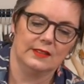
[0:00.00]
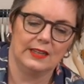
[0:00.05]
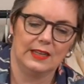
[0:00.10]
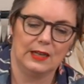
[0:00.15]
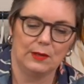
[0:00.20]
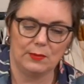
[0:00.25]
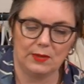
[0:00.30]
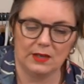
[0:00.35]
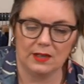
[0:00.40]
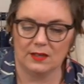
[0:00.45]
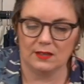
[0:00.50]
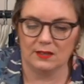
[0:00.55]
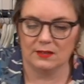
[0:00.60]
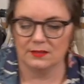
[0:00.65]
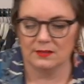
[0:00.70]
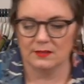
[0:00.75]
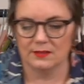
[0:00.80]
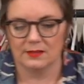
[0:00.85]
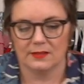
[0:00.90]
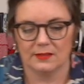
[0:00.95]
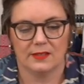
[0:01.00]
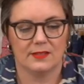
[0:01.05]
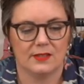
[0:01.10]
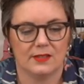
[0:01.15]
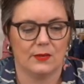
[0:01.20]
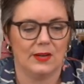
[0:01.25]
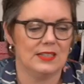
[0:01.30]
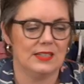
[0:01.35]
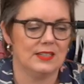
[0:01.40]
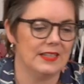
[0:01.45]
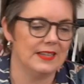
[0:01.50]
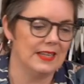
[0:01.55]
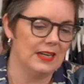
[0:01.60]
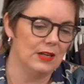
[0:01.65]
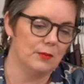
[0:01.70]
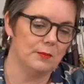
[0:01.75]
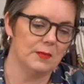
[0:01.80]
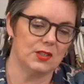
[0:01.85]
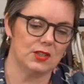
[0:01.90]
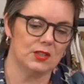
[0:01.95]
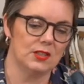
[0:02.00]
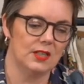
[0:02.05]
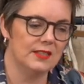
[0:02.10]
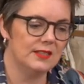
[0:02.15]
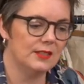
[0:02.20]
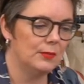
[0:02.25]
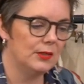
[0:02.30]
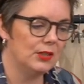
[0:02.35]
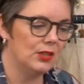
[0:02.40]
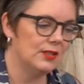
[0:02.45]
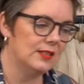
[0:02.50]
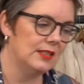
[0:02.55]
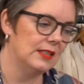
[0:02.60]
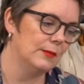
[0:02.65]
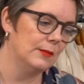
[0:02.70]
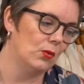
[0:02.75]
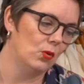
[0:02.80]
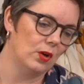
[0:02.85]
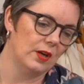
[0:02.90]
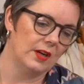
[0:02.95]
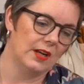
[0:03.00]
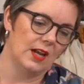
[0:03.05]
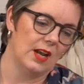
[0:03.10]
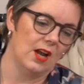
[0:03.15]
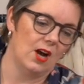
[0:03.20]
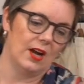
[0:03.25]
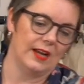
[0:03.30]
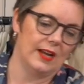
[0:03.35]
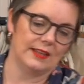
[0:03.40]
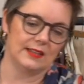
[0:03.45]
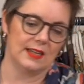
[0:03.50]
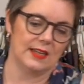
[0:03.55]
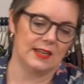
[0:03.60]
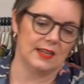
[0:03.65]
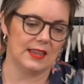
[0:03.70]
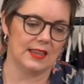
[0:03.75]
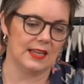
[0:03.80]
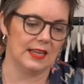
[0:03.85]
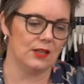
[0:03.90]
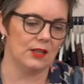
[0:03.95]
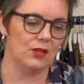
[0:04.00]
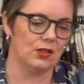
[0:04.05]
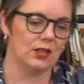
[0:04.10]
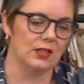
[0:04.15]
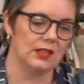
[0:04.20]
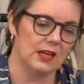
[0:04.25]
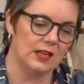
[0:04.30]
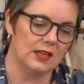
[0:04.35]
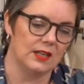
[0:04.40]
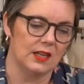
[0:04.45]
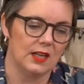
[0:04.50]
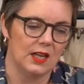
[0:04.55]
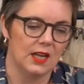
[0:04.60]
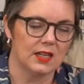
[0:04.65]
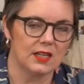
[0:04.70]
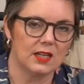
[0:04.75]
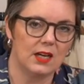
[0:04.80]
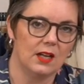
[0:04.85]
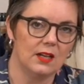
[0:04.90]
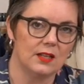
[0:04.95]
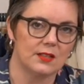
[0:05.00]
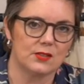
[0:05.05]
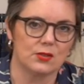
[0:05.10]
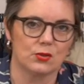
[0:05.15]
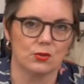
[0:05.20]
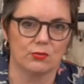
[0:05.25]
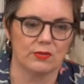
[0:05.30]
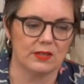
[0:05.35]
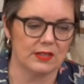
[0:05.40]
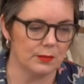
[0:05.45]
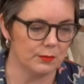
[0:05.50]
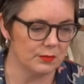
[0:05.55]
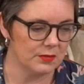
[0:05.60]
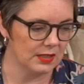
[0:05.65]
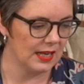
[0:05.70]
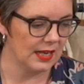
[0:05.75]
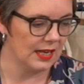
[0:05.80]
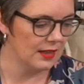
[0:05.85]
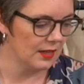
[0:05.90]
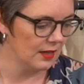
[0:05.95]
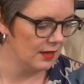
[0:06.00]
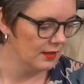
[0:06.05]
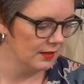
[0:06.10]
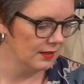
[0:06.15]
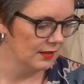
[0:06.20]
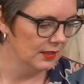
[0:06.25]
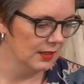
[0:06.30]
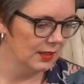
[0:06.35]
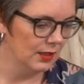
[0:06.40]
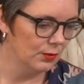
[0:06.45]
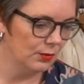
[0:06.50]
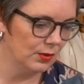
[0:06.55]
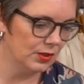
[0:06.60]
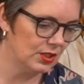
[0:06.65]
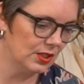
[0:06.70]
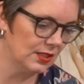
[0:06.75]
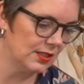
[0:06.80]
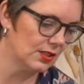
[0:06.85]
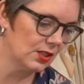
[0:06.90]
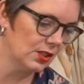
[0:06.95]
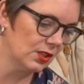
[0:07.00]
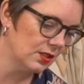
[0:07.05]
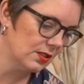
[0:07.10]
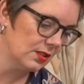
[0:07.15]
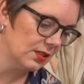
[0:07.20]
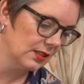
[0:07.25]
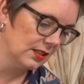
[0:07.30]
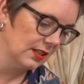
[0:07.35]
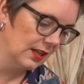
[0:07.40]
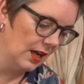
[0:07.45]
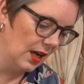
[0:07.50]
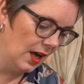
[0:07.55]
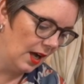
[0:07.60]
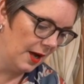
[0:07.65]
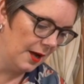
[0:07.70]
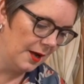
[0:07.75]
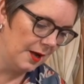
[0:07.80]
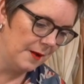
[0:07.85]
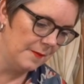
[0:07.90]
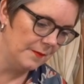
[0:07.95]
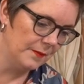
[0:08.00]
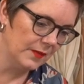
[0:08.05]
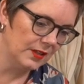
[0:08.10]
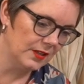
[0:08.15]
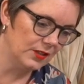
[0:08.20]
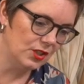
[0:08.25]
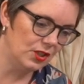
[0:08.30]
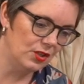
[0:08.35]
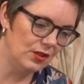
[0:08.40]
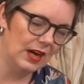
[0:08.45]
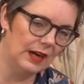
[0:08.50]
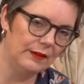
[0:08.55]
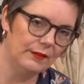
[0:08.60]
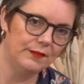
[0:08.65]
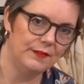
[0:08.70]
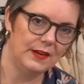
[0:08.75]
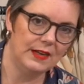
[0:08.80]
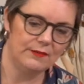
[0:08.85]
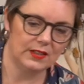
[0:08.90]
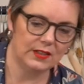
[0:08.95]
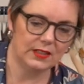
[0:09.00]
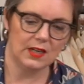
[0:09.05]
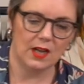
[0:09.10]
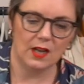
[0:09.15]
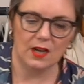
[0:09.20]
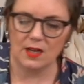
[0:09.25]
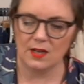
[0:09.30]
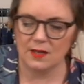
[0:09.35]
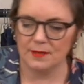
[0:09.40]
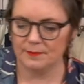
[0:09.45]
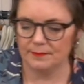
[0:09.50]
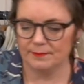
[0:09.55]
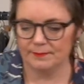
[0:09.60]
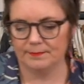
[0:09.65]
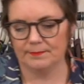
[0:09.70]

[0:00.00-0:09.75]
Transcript: There we are. So actually they look much nicer when you see them all in a line kind of thing, and you can kind of colour story them together, which is good. Do you have a favourite colour?